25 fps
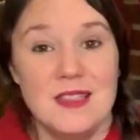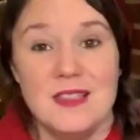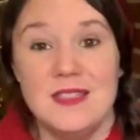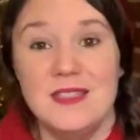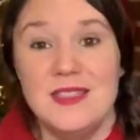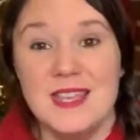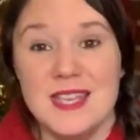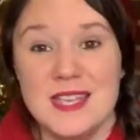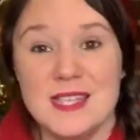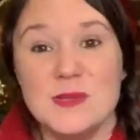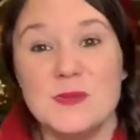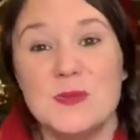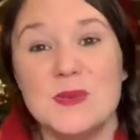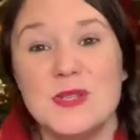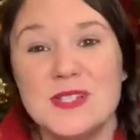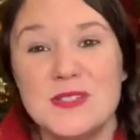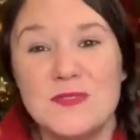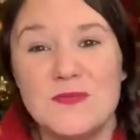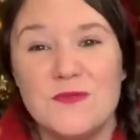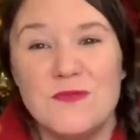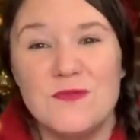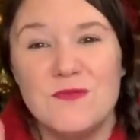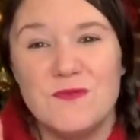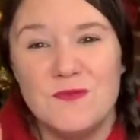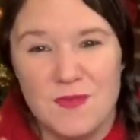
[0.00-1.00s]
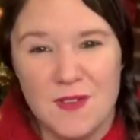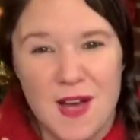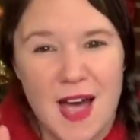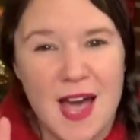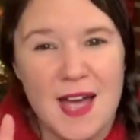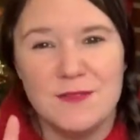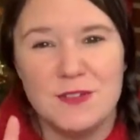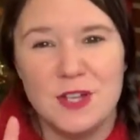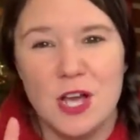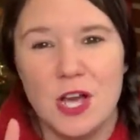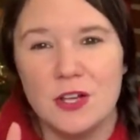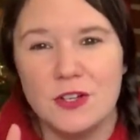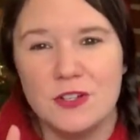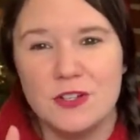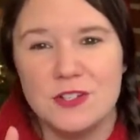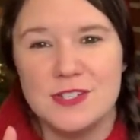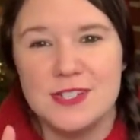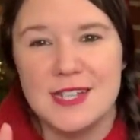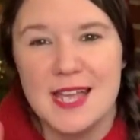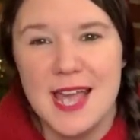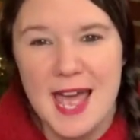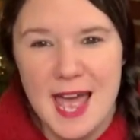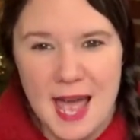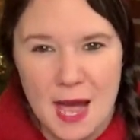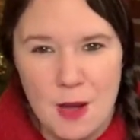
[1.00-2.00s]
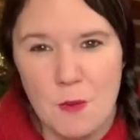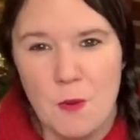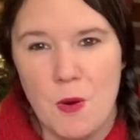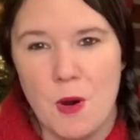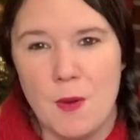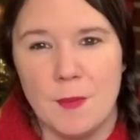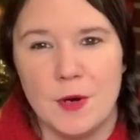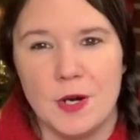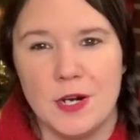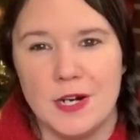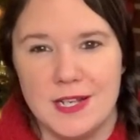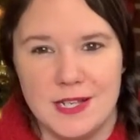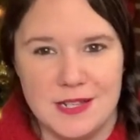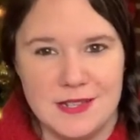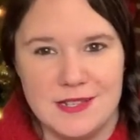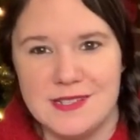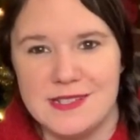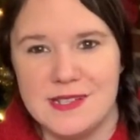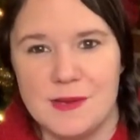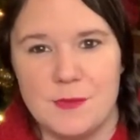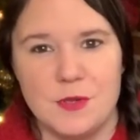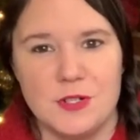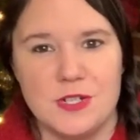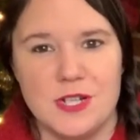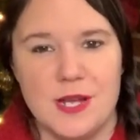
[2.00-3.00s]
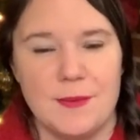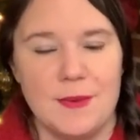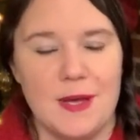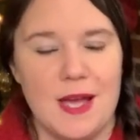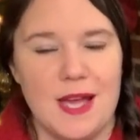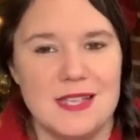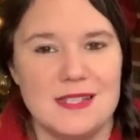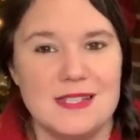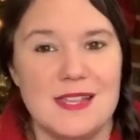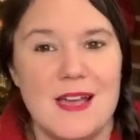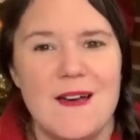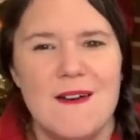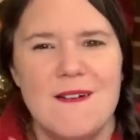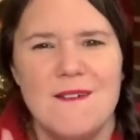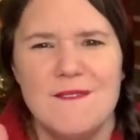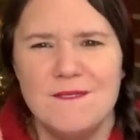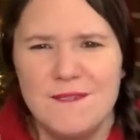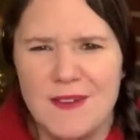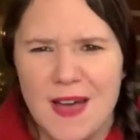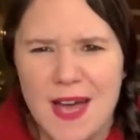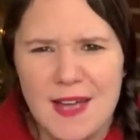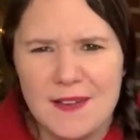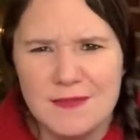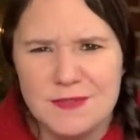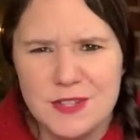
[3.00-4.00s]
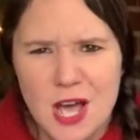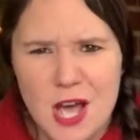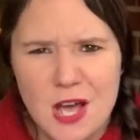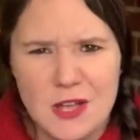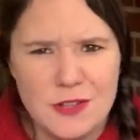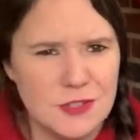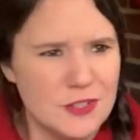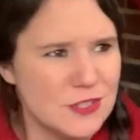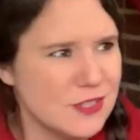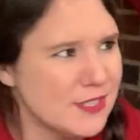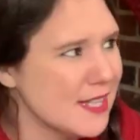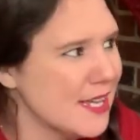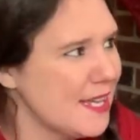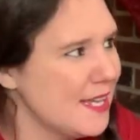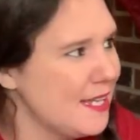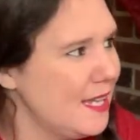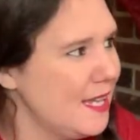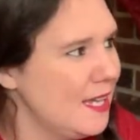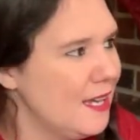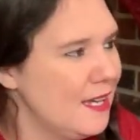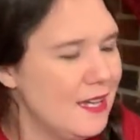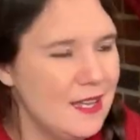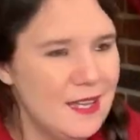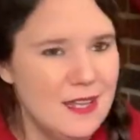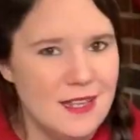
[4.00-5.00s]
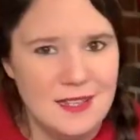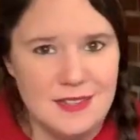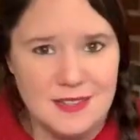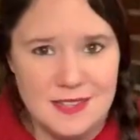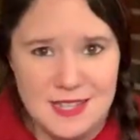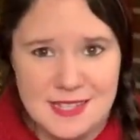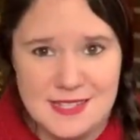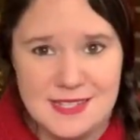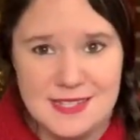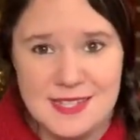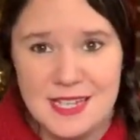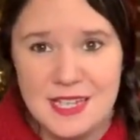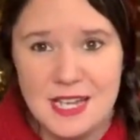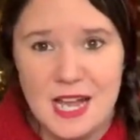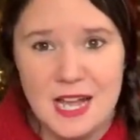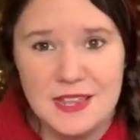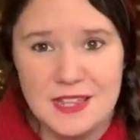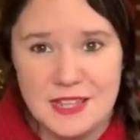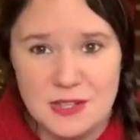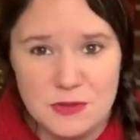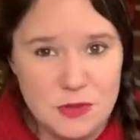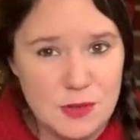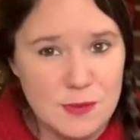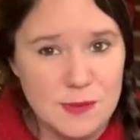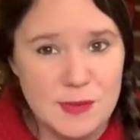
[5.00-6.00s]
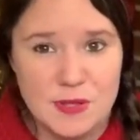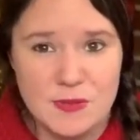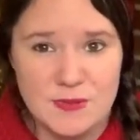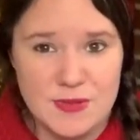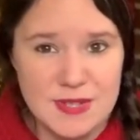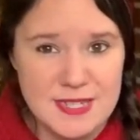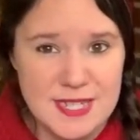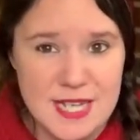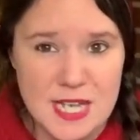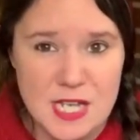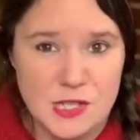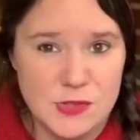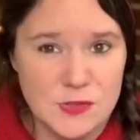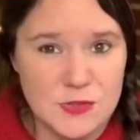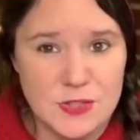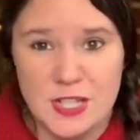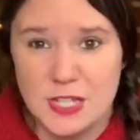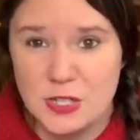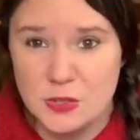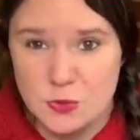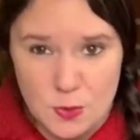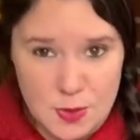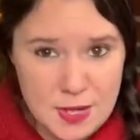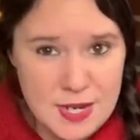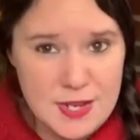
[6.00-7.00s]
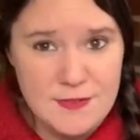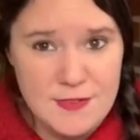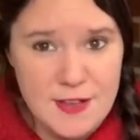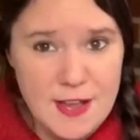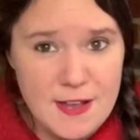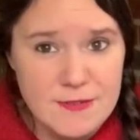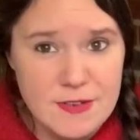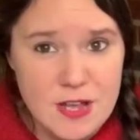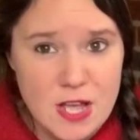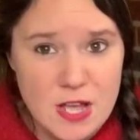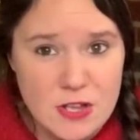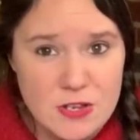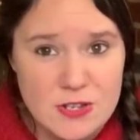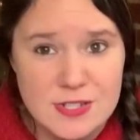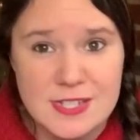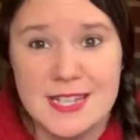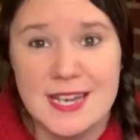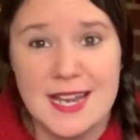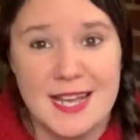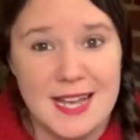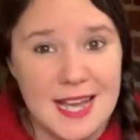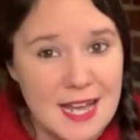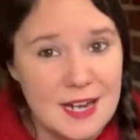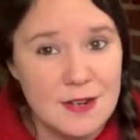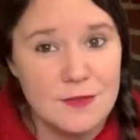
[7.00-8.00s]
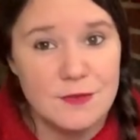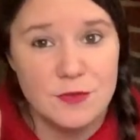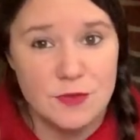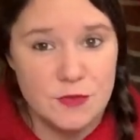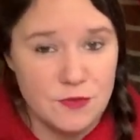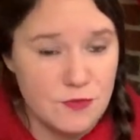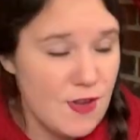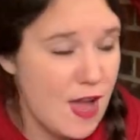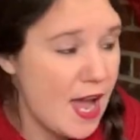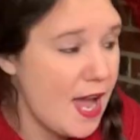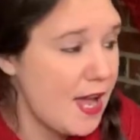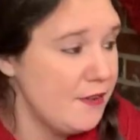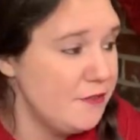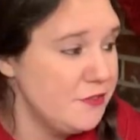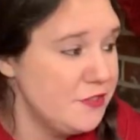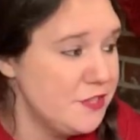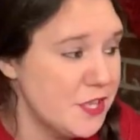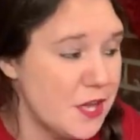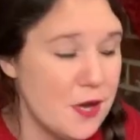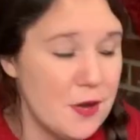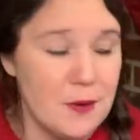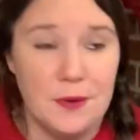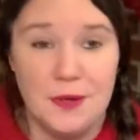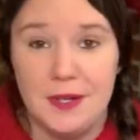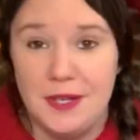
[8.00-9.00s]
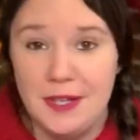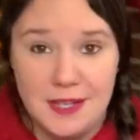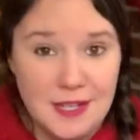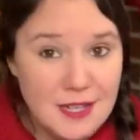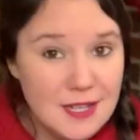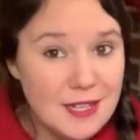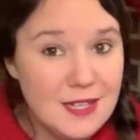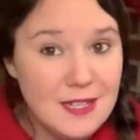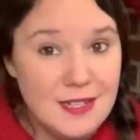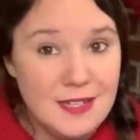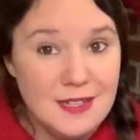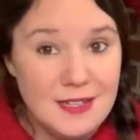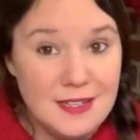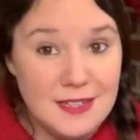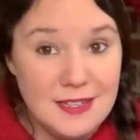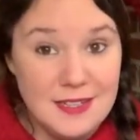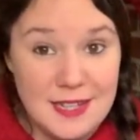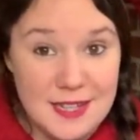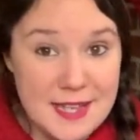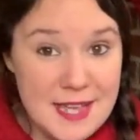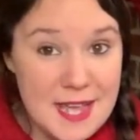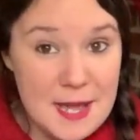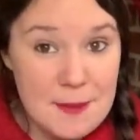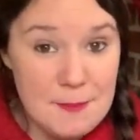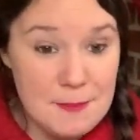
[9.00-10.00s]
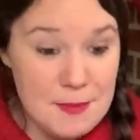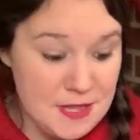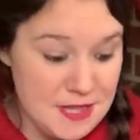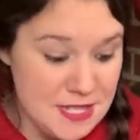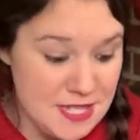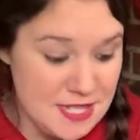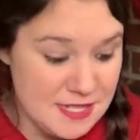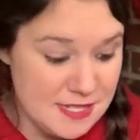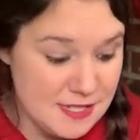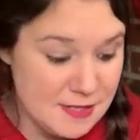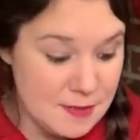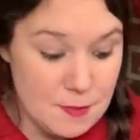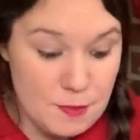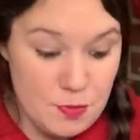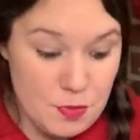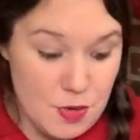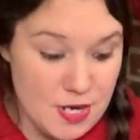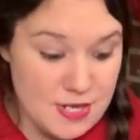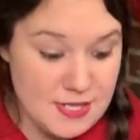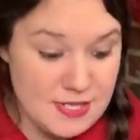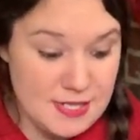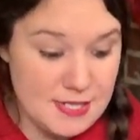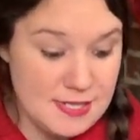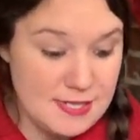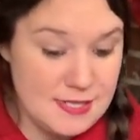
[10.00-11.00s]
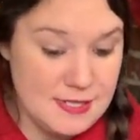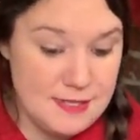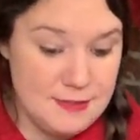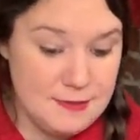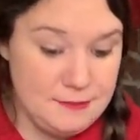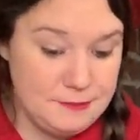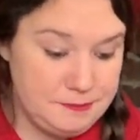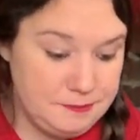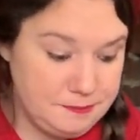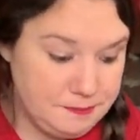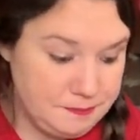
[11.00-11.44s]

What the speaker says: This was $5 at Walmart in the summertime, guys. $5! Like, this thing I think normally retails for like $25, and I got it for $5. So you can't beat these prices.